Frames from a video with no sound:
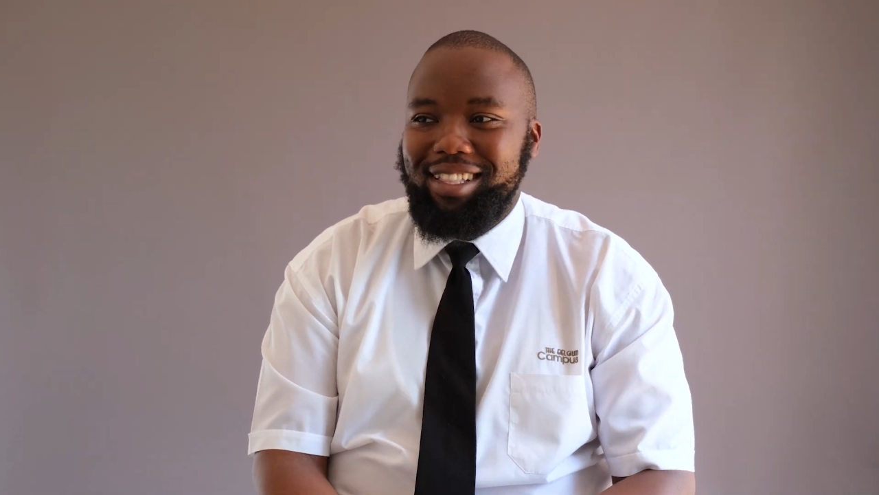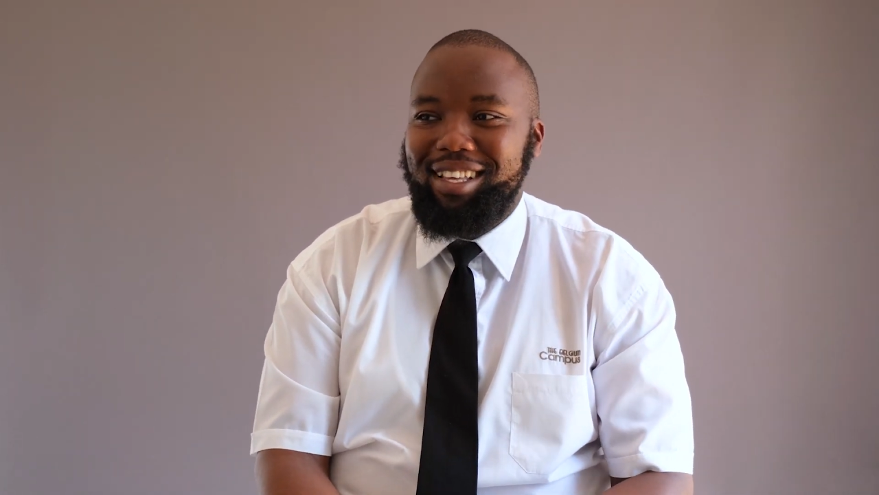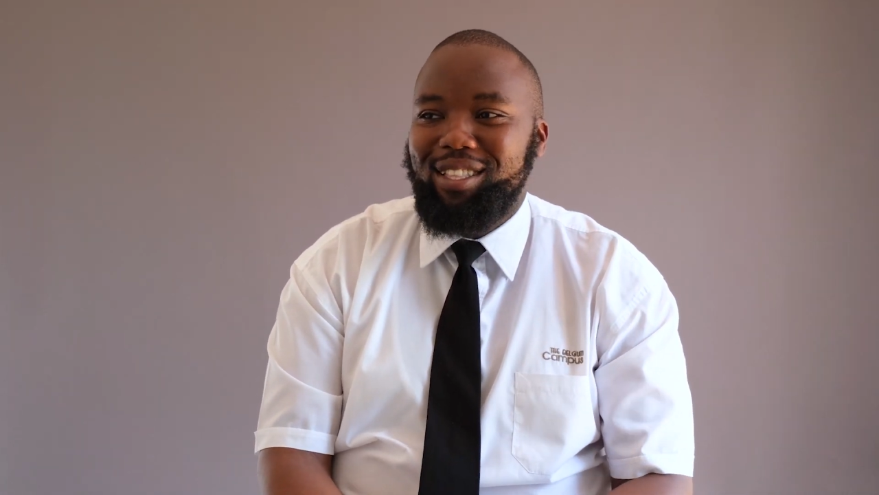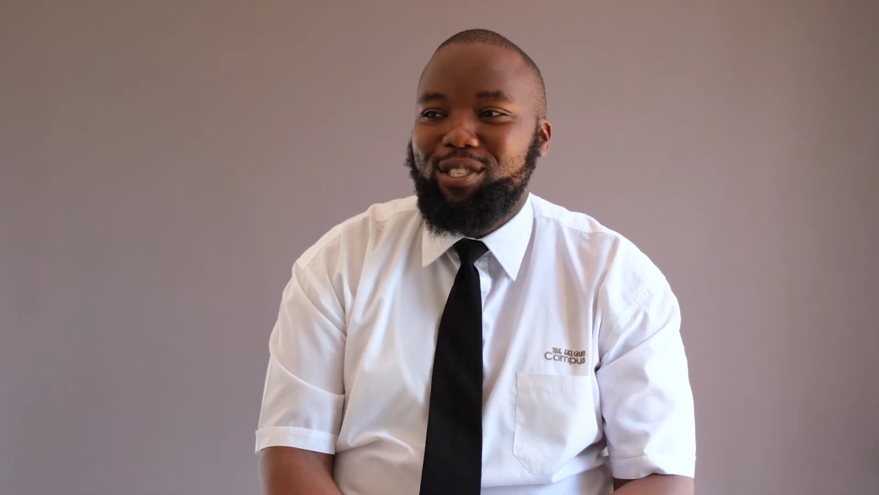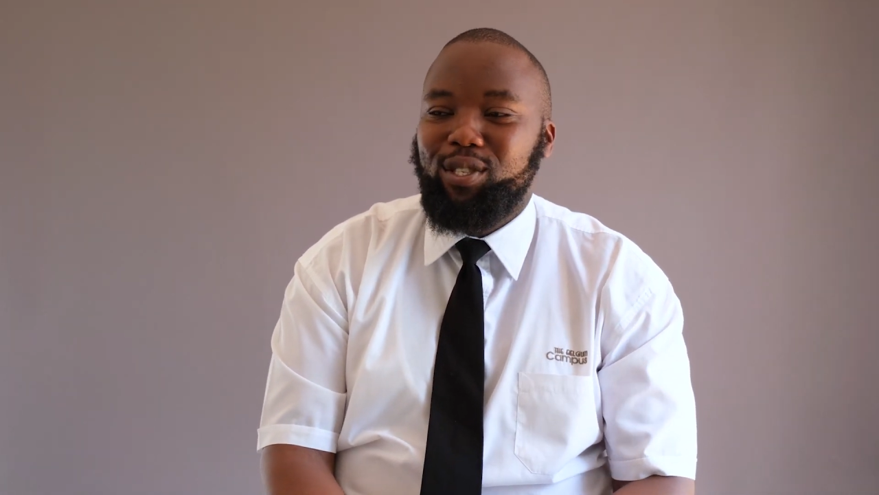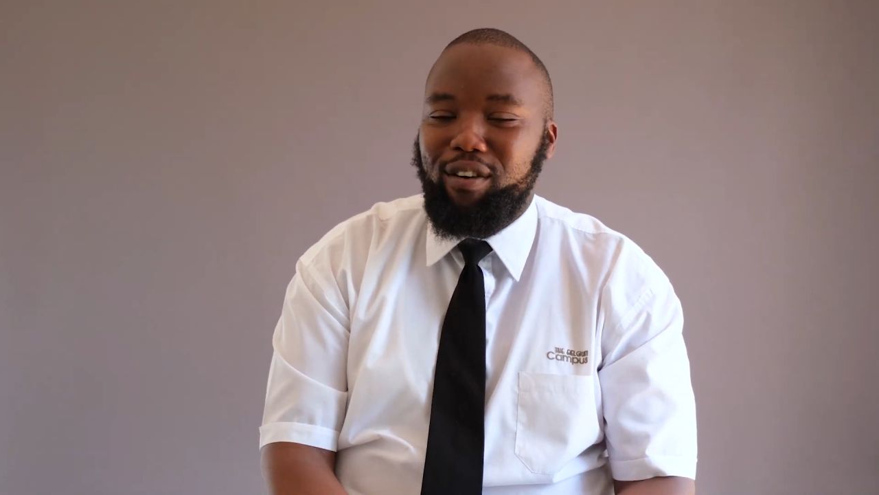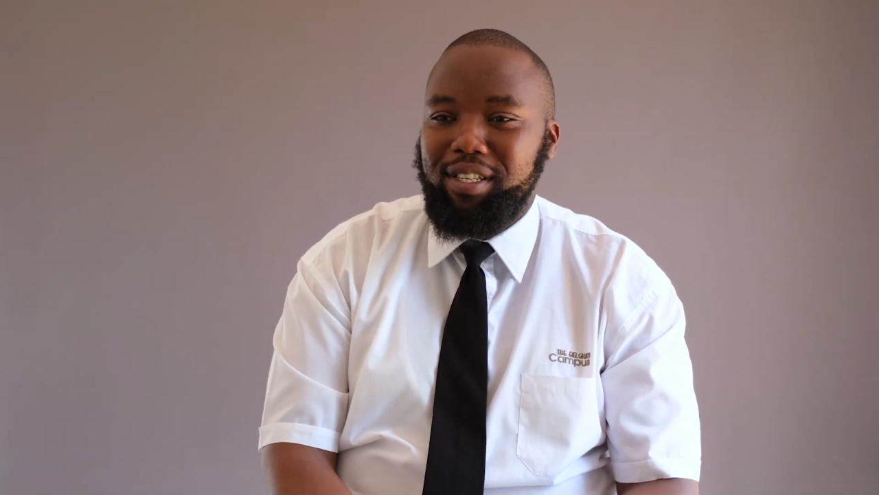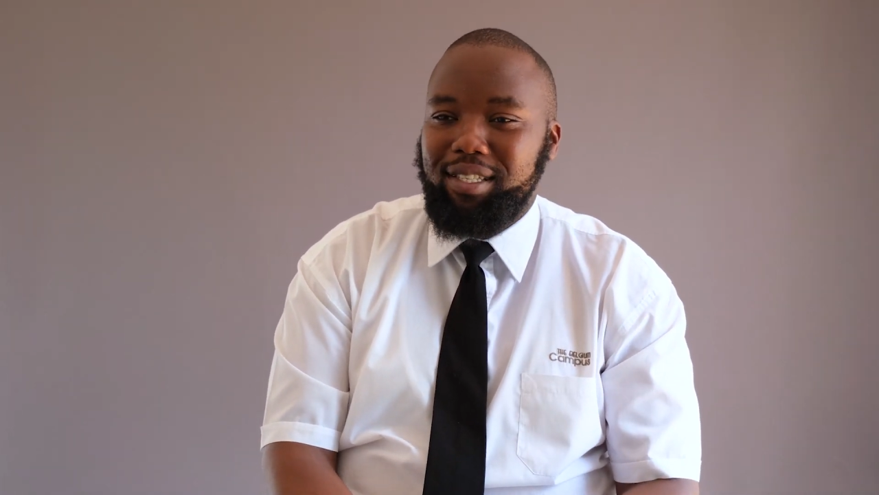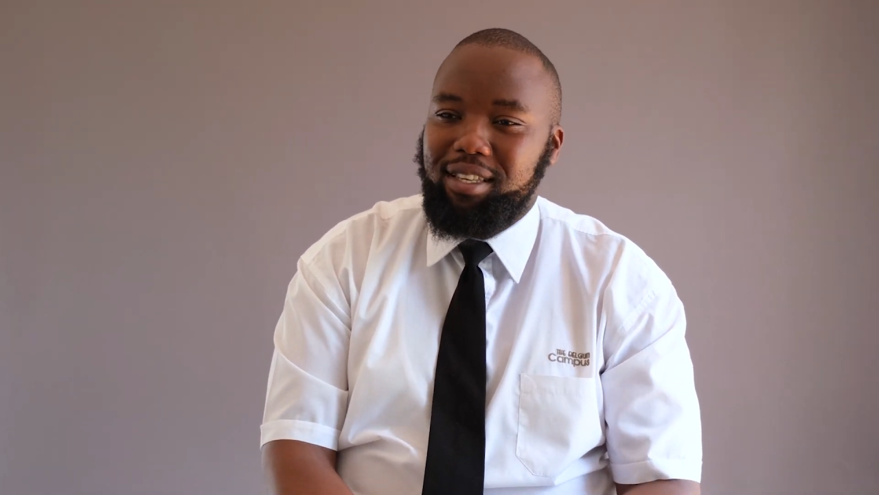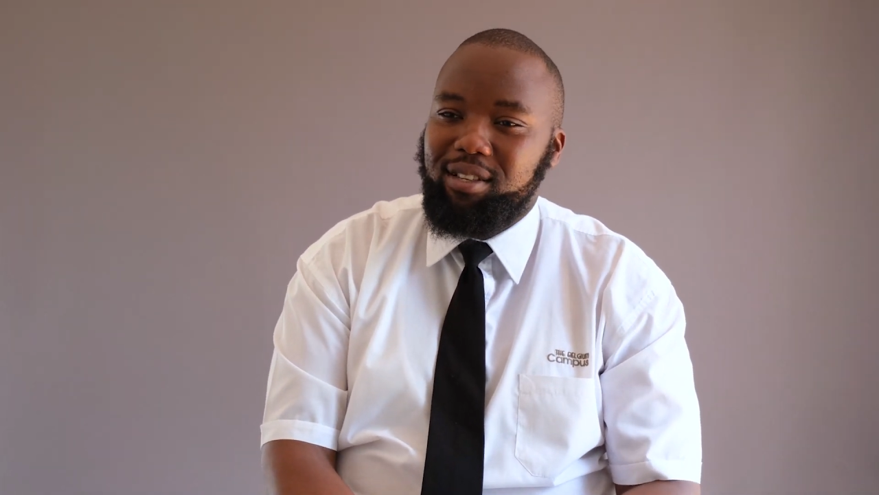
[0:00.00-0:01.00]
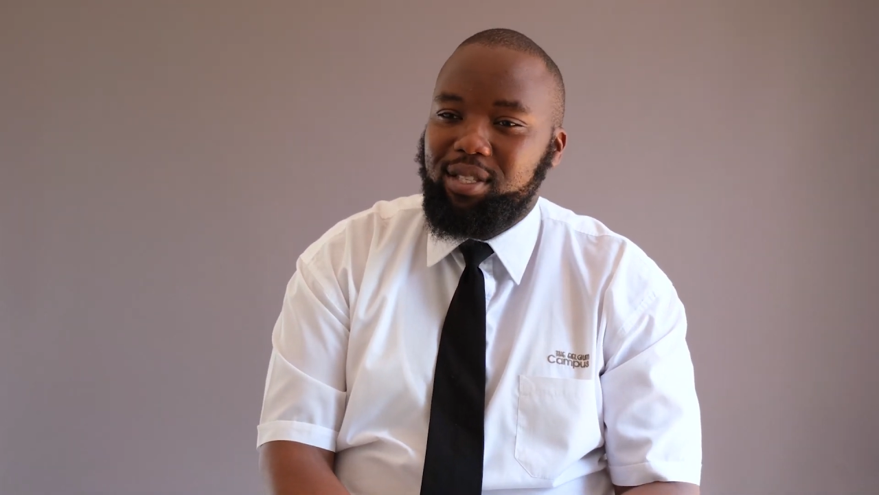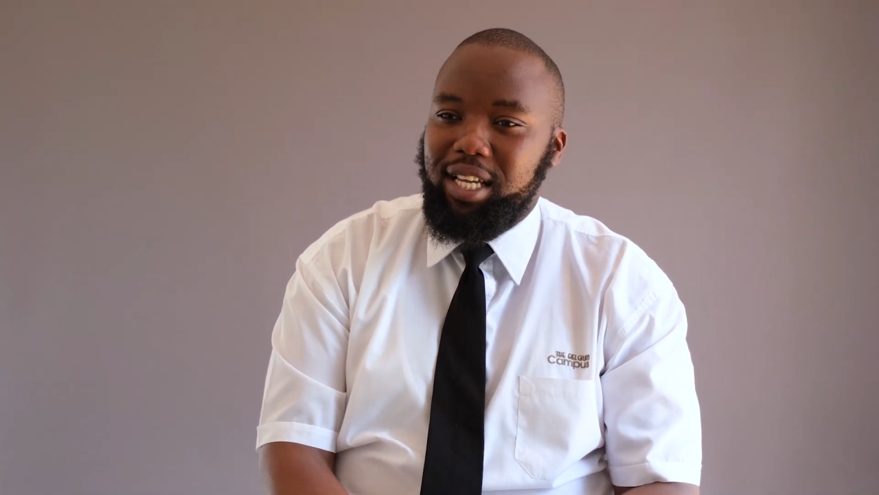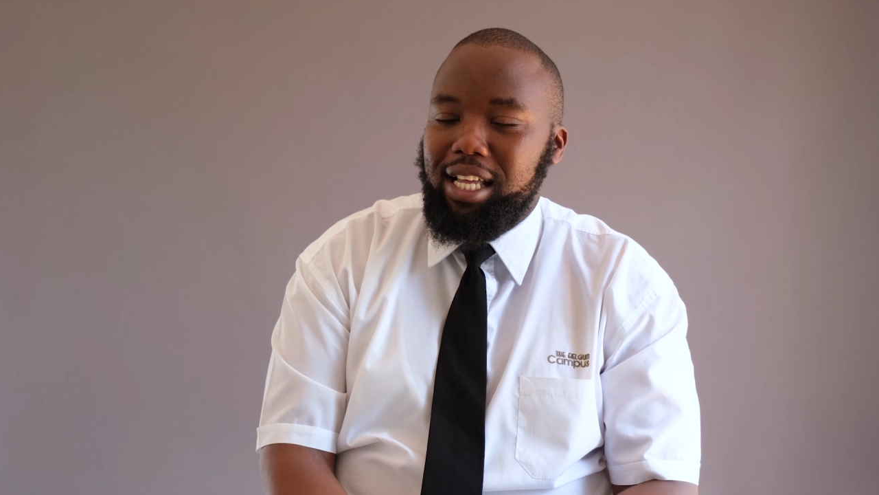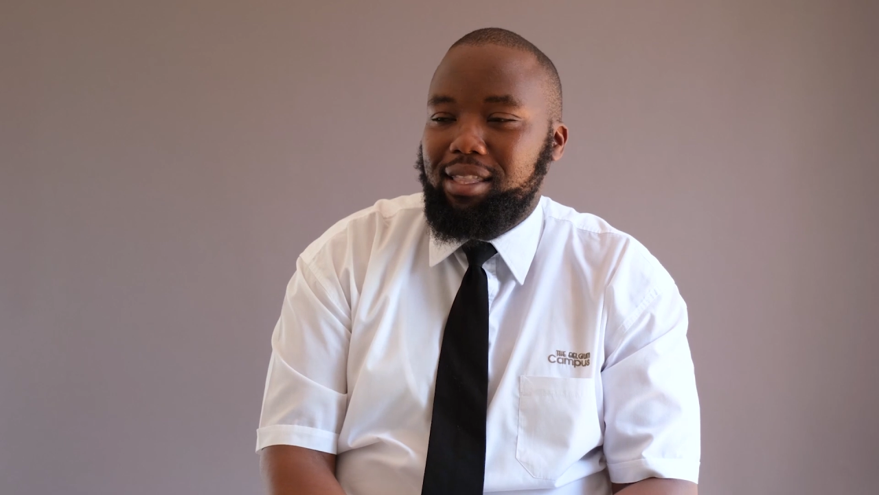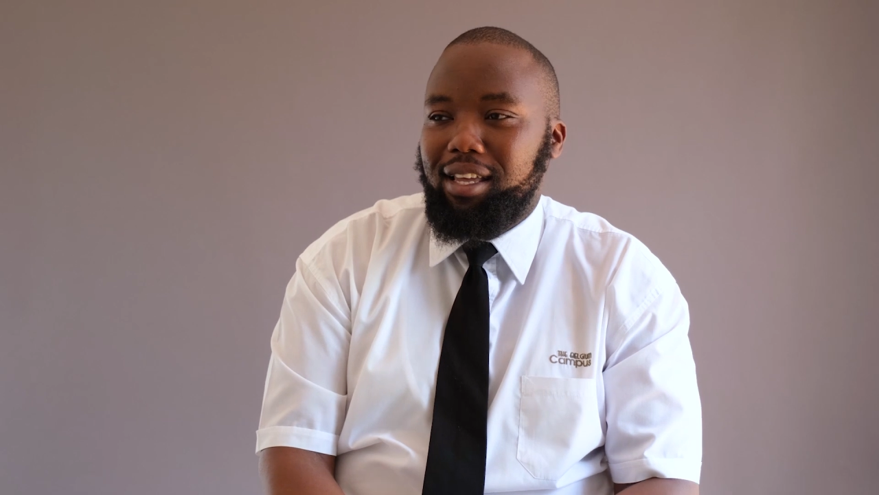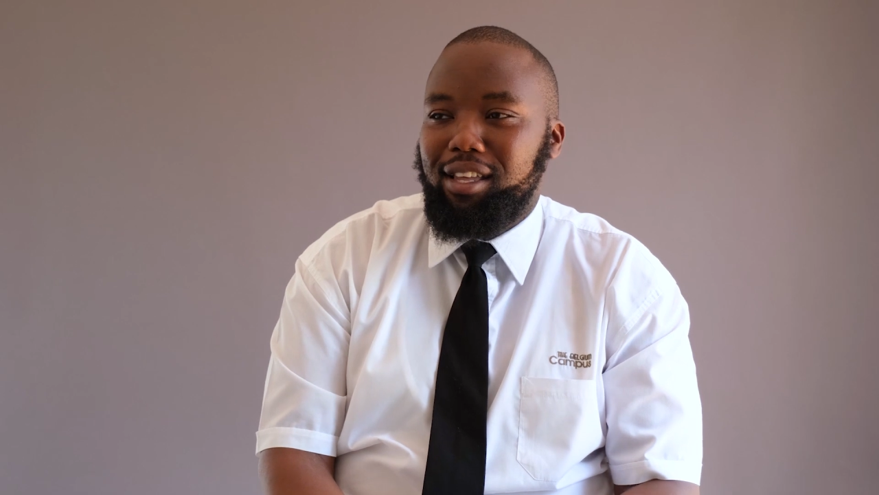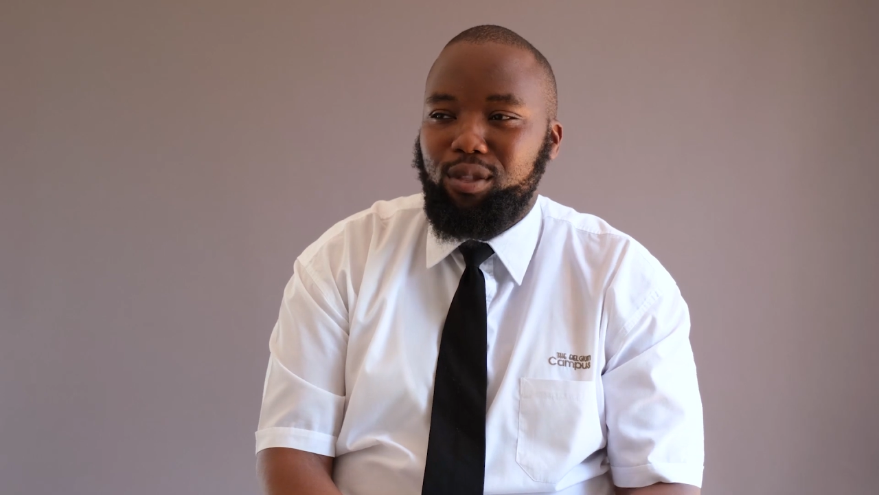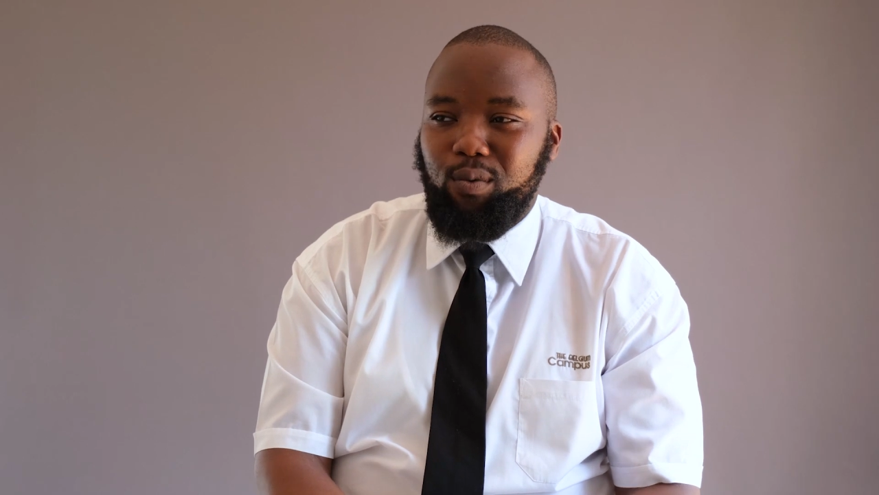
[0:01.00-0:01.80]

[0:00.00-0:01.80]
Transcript: they're the softer skills that I think in the